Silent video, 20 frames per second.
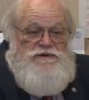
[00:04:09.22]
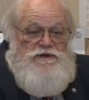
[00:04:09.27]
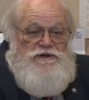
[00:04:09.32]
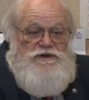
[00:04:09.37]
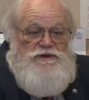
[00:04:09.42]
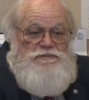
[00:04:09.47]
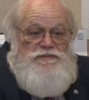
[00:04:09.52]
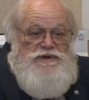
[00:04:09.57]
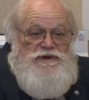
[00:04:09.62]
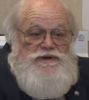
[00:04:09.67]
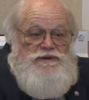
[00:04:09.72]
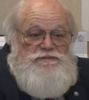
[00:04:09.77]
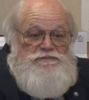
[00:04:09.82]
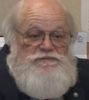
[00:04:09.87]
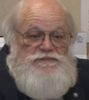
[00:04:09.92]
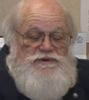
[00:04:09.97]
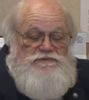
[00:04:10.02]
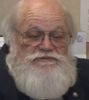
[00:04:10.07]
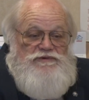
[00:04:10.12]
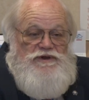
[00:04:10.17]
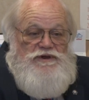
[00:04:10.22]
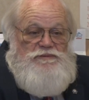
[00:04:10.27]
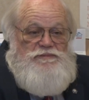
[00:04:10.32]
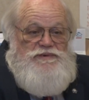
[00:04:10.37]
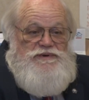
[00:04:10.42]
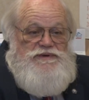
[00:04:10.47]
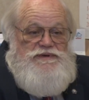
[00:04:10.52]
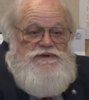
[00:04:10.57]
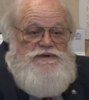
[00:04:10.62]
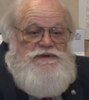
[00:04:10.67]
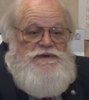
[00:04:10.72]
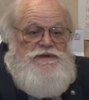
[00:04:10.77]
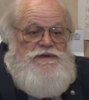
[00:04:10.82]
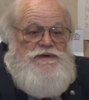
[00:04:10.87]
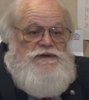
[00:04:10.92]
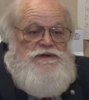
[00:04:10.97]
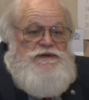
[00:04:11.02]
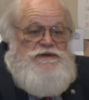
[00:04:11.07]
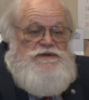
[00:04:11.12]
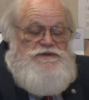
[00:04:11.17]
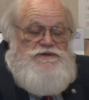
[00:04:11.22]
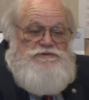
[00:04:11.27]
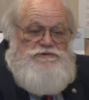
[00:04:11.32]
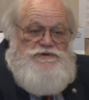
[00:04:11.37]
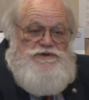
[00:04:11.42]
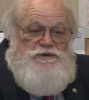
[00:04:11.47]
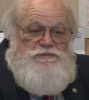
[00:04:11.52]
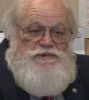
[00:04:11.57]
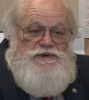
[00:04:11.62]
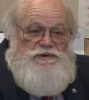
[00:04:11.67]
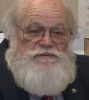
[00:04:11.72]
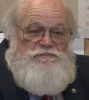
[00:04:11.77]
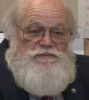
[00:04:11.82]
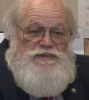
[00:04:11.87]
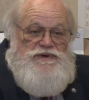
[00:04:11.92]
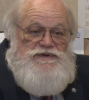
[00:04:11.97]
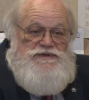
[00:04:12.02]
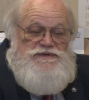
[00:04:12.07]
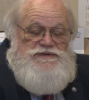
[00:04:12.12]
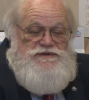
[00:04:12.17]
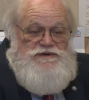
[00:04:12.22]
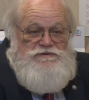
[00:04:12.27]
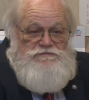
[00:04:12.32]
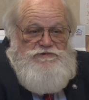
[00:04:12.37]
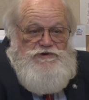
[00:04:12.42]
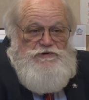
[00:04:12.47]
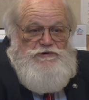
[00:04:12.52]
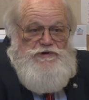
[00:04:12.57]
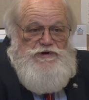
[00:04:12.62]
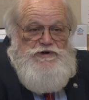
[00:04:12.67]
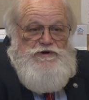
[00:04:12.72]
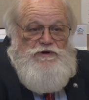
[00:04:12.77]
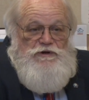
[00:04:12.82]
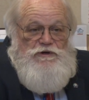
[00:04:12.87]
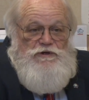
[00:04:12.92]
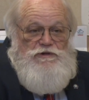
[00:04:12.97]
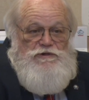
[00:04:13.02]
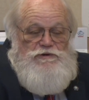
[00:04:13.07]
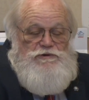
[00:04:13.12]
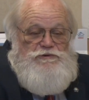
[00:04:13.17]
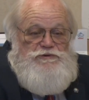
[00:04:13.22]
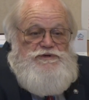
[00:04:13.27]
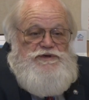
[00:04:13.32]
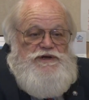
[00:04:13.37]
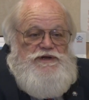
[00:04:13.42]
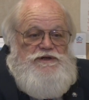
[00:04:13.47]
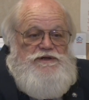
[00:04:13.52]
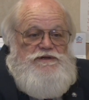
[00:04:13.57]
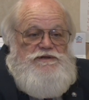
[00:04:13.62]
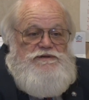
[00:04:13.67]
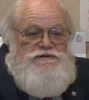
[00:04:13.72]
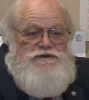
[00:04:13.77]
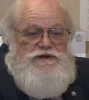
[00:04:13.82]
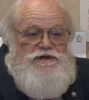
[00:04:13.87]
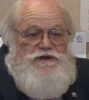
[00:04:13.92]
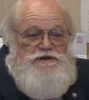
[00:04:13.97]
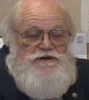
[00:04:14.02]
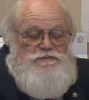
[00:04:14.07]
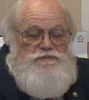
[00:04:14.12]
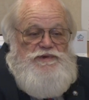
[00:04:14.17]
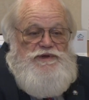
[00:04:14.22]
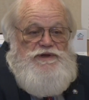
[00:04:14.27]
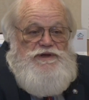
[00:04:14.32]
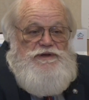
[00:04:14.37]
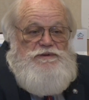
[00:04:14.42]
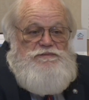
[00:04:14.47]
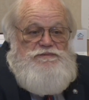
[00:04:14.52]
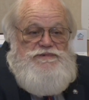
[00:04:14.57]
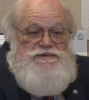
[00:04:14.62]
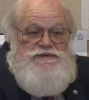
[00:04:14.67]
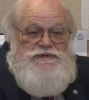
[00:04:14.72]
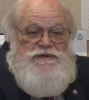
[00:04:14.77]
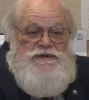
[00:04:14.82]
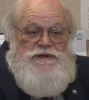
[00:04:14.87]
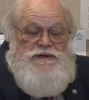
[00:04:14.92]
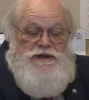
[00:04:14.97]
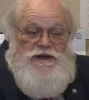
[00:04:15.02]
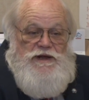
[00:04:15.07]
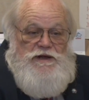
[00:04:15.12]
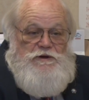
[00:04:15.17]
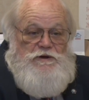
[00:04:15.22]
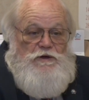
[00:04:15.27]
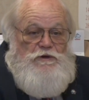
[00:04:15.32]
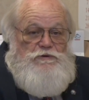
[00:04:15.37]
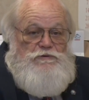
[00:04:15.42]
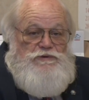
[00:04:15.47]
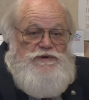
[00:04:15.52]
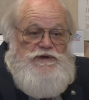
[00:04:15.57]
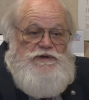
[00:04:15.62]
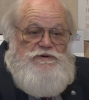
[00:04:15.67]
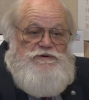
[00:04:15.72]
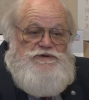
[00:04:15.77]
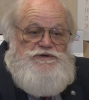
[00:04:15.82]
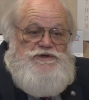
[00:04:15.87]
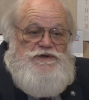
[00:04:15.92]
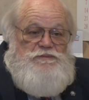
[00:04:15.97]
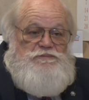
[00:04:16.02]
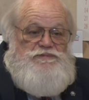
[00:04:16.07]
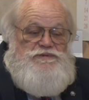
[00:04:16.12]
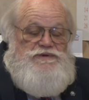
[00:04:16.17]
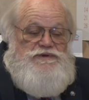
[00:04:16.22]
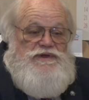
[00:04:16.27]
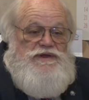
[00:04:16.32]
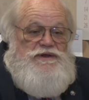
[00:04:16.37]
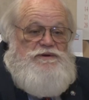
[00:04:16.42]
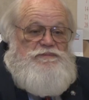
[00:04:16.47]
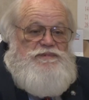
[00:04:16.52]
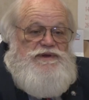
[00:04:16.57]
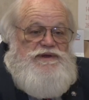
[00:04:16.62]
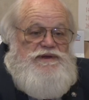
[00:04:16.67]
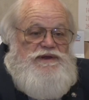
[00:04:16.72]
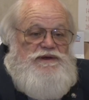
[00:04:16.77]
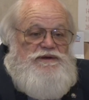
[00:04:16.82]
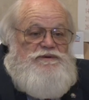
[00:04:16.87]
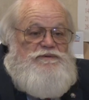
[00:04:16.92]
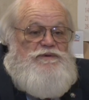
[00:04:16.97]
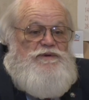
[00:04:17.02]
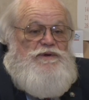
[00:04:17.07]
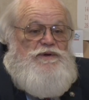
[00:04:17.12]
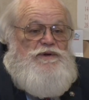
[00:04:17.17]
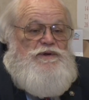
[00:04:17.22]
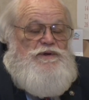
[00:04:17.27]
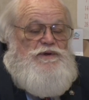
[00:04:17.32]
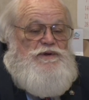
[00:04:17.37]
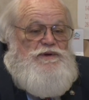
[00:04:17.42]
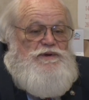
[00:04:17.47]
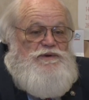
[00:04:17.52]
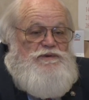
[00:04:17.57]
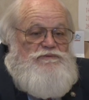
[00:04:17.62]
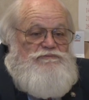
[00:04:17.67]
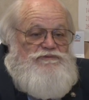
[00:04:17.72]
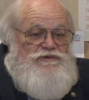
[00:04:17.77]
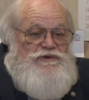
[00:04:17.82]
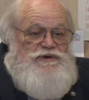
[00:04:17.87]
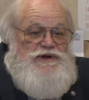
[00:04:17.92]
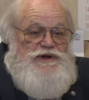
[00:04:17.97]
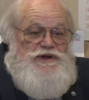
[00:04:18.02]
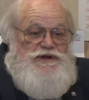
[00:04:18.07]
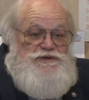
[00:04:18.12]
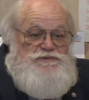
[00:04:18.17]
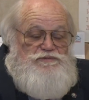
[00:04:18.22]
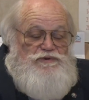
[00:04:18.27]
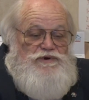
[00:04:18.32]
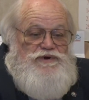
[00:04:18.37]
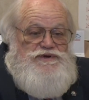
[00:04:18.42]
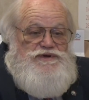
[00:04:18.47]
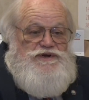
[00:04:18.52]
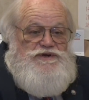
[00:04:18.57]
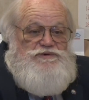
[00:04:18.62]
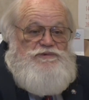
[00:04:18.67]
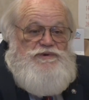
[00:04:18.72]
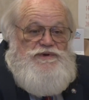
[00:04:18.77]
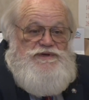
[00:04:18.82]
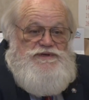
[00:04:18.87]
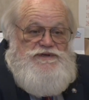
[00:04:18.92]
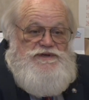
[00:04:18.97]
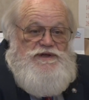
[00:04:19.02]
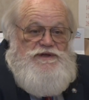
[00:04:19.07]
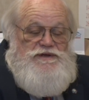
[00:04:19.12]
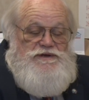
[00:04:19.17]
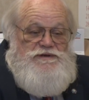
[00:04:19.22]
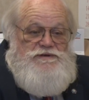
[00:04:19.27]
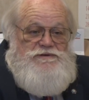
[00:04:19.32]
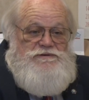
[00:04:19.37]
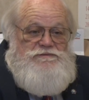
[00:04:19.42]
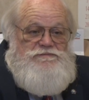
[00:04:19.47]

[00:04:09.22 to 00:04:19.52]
condominium development. So it's going to be mixed of union hall, hotel, condominiums, and auto dealerships. So that'll be a very nice project when it's done.